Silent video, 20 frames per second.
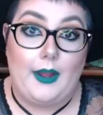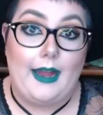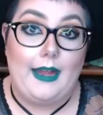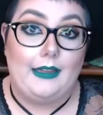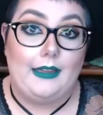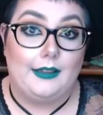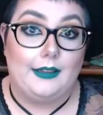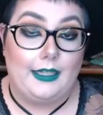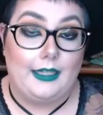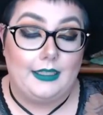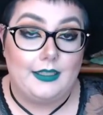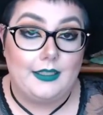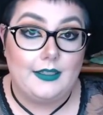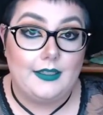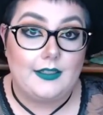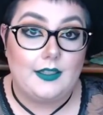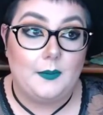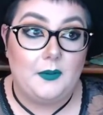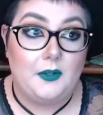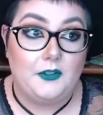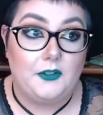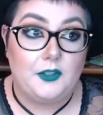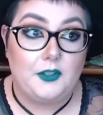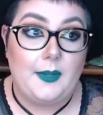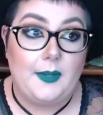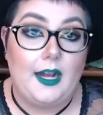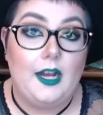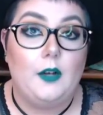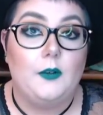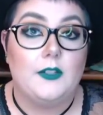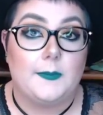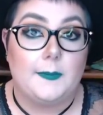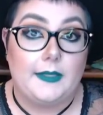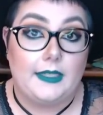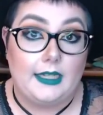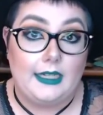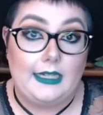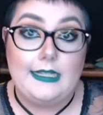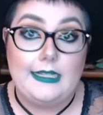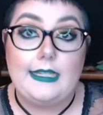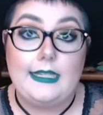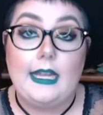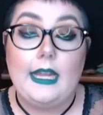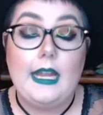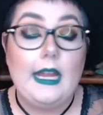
I liked the Subculture palette, was because